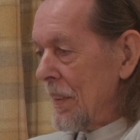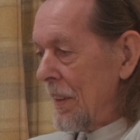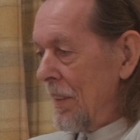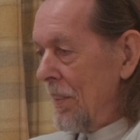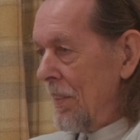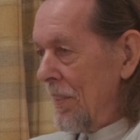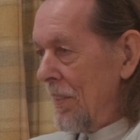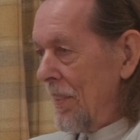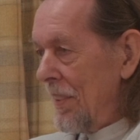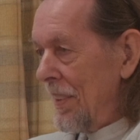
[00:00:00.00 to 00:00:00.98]
and now
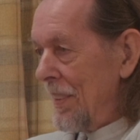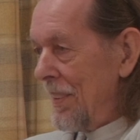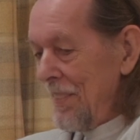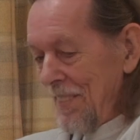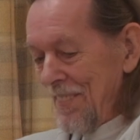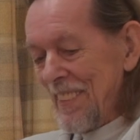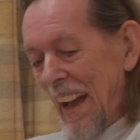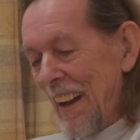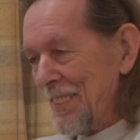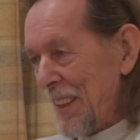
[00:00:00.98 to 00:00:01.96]
my hip.
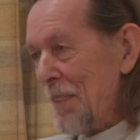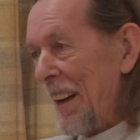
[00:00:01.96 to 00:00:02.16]
Yeah, same